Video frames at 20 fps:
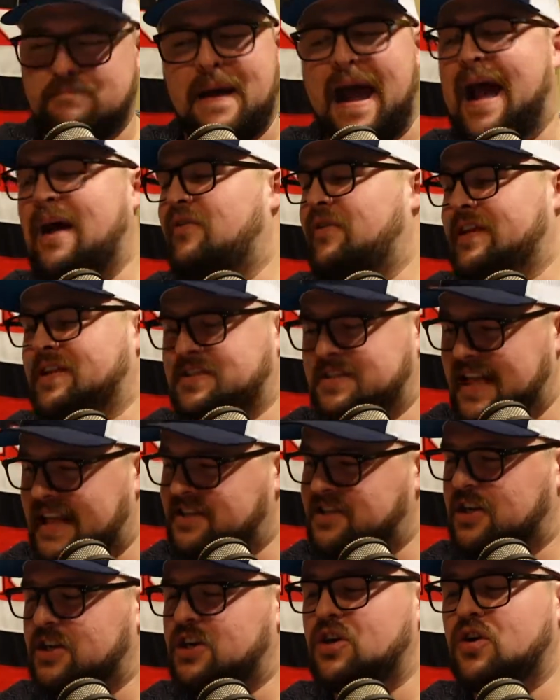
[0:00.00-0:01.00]
Balanced.
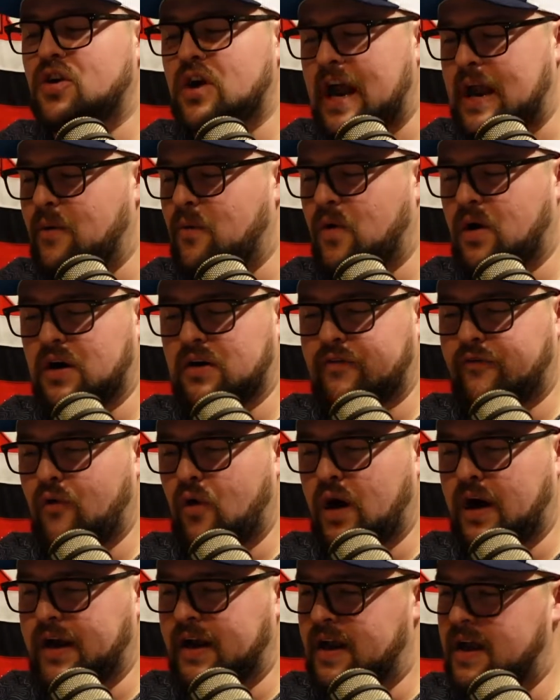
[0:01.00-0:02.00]
That's a great word
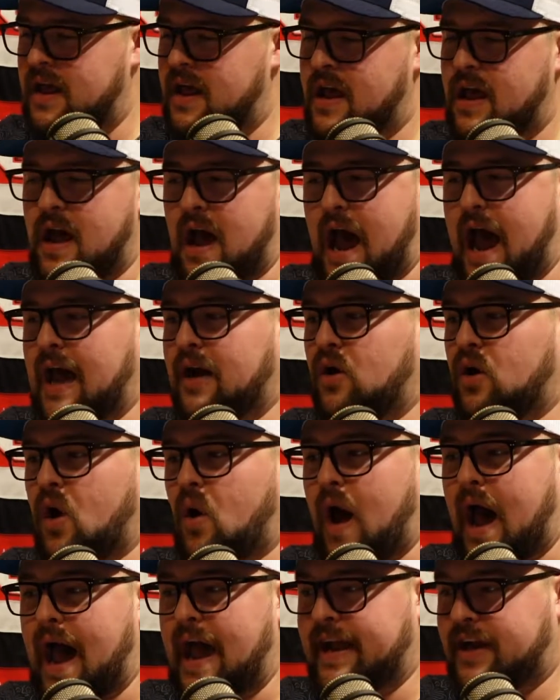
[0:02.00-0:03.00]
for it. I don't
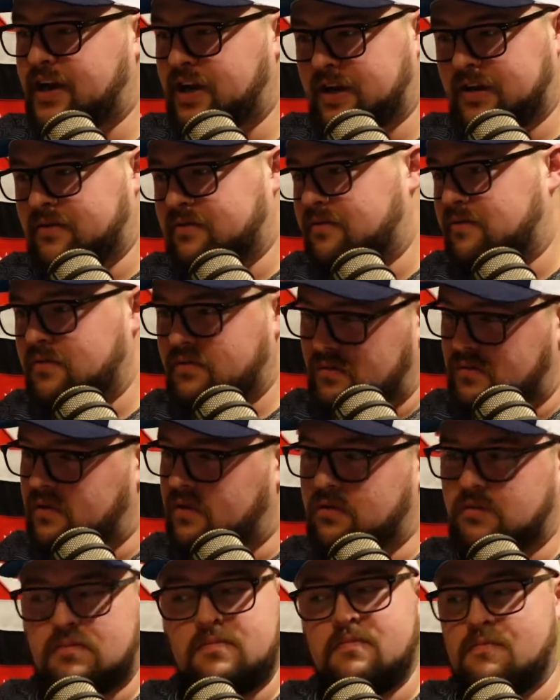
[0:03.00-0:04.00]
know. I could,
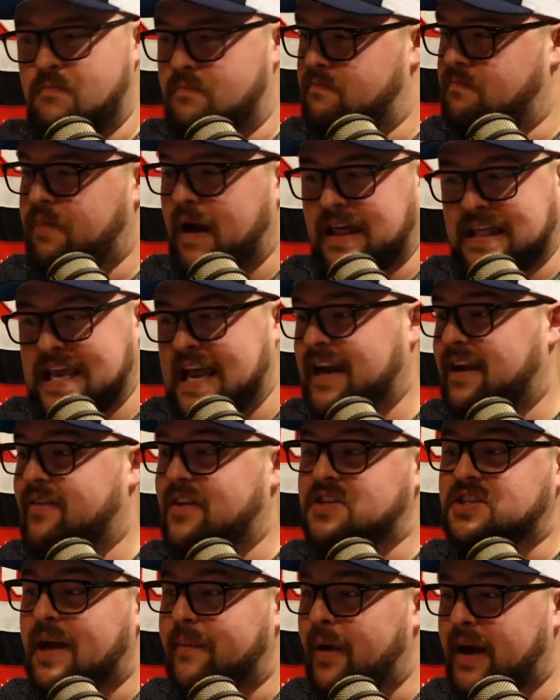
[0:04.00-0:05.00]
by the end of
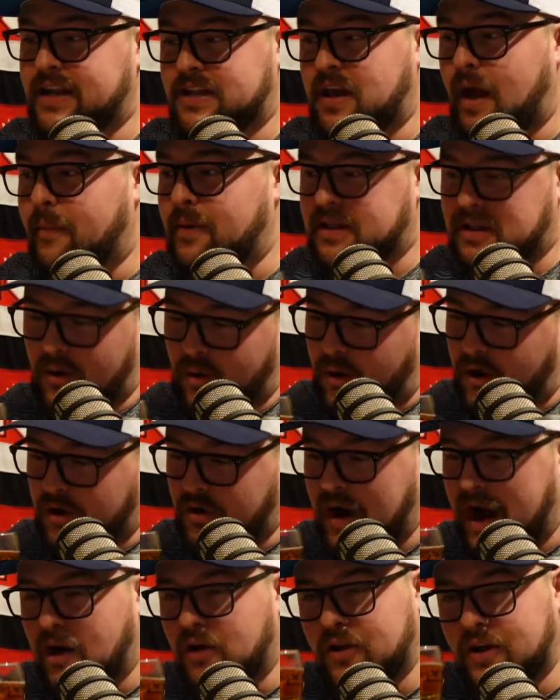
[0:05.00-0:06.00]
this, I might dummy the whole
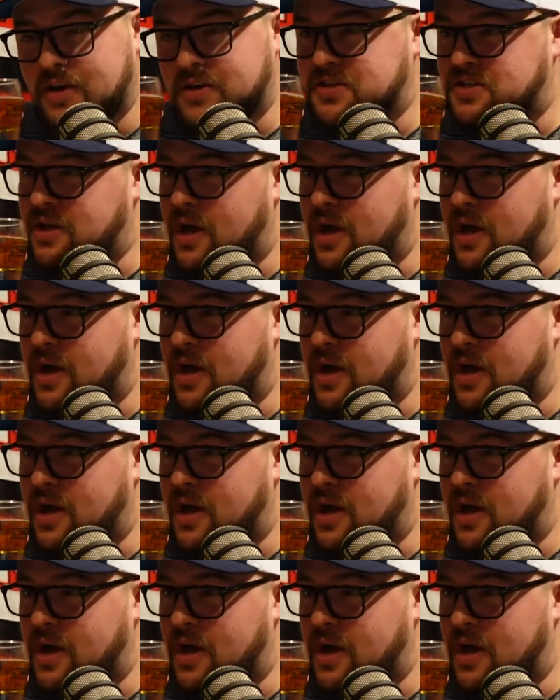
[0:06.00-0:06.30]
crowler.